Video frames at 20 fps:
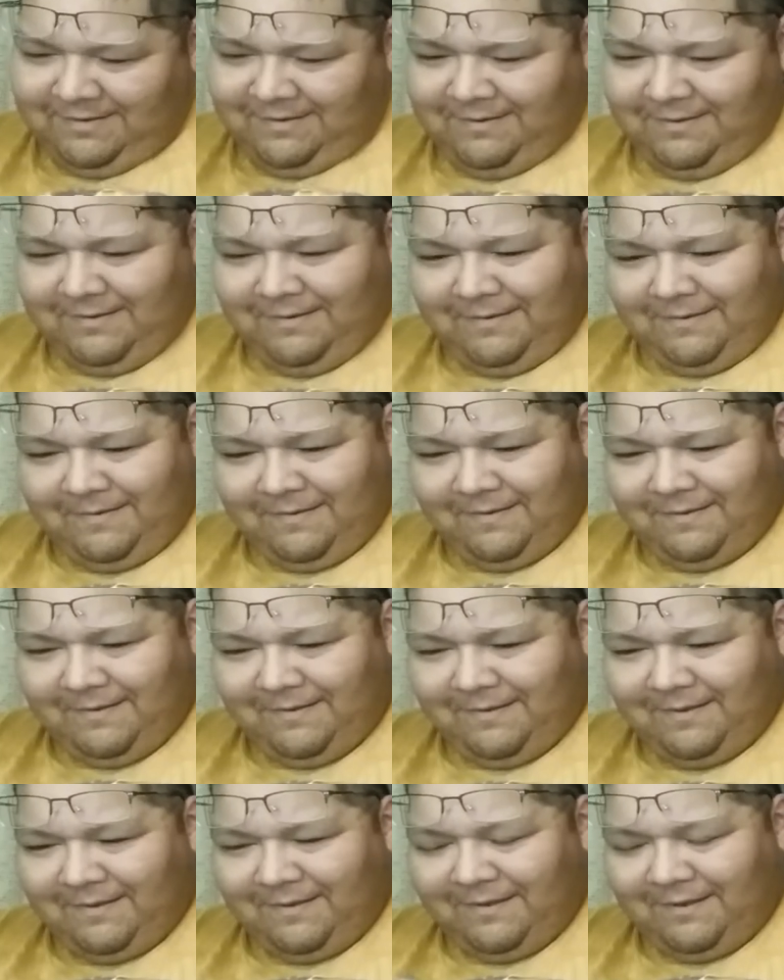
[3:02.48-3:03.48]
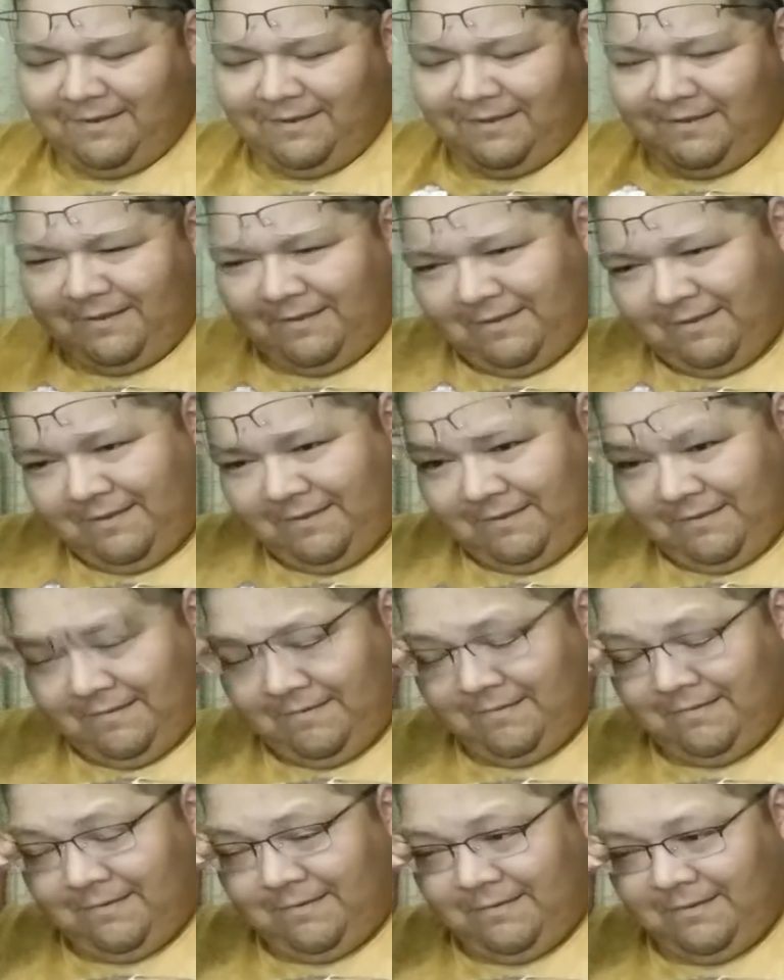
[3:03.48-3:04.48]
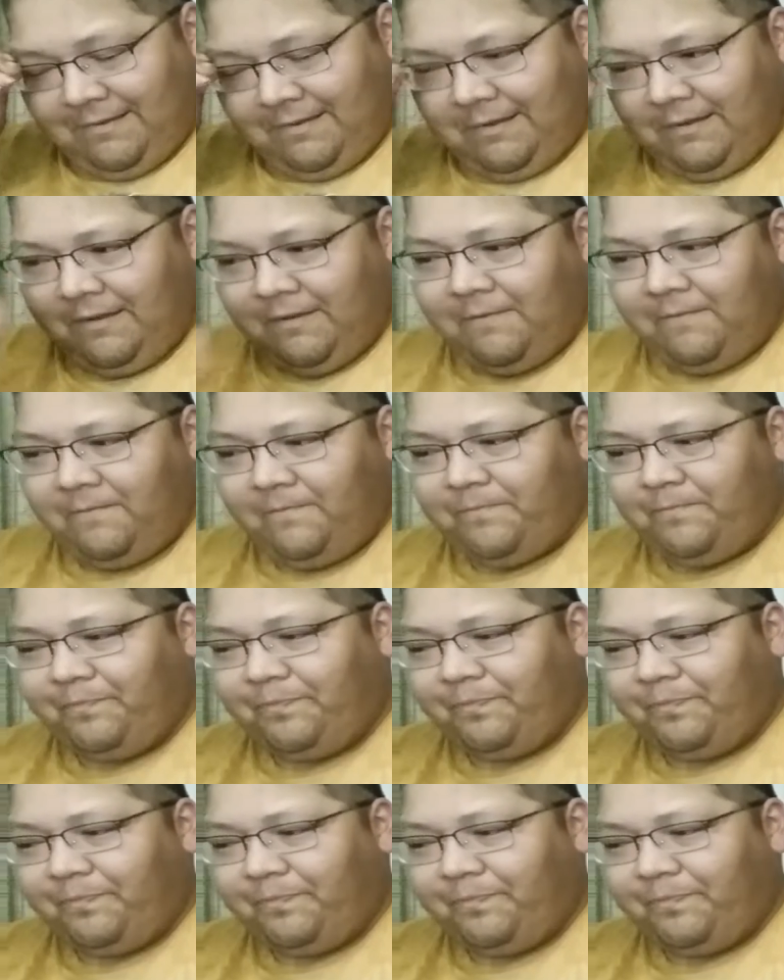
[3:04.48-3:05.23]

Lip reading: (not speaking)